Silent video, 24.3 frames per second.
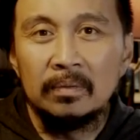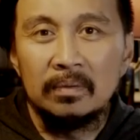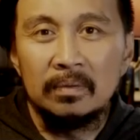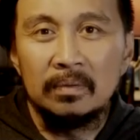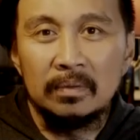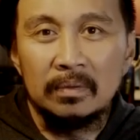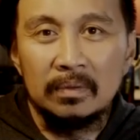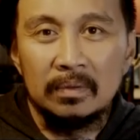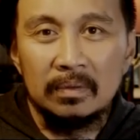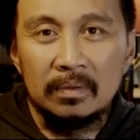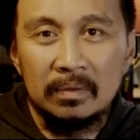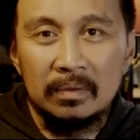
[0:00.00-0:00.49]

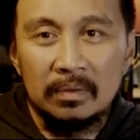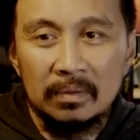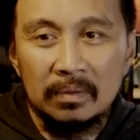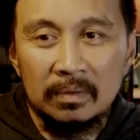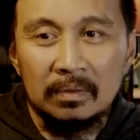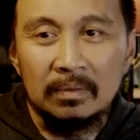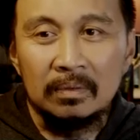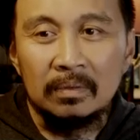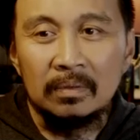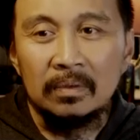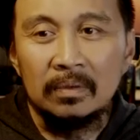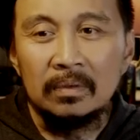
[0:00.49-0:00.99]

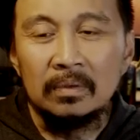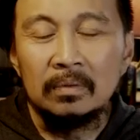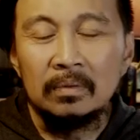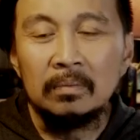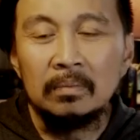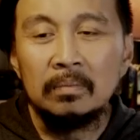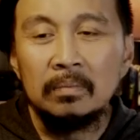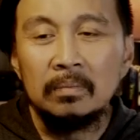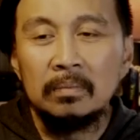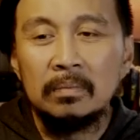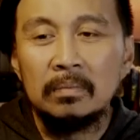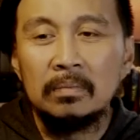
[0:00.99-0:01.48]

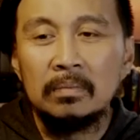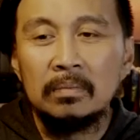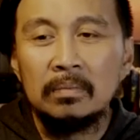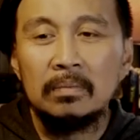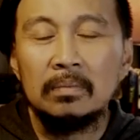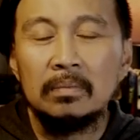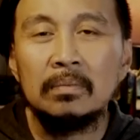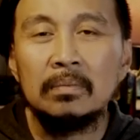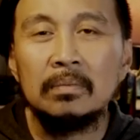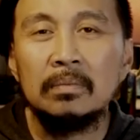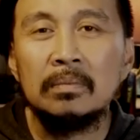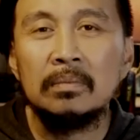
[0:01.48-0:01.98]

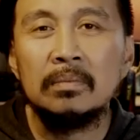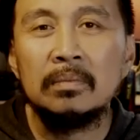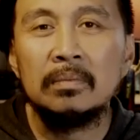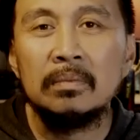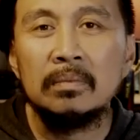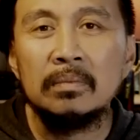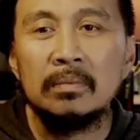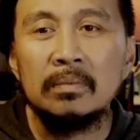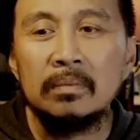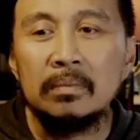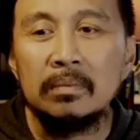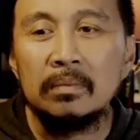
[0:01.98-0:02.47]

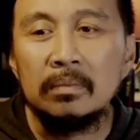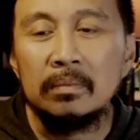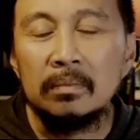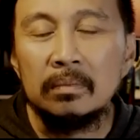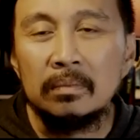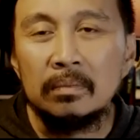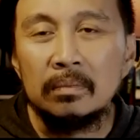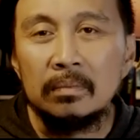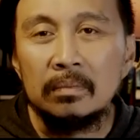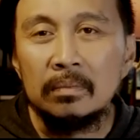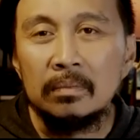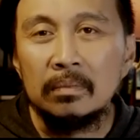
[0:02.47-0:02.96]

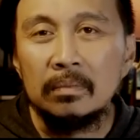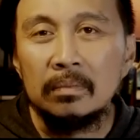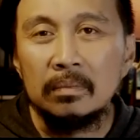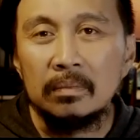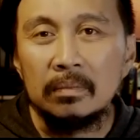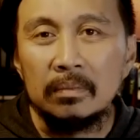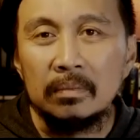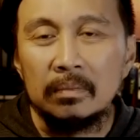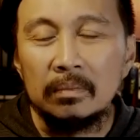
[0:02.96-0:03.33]
(not speaking)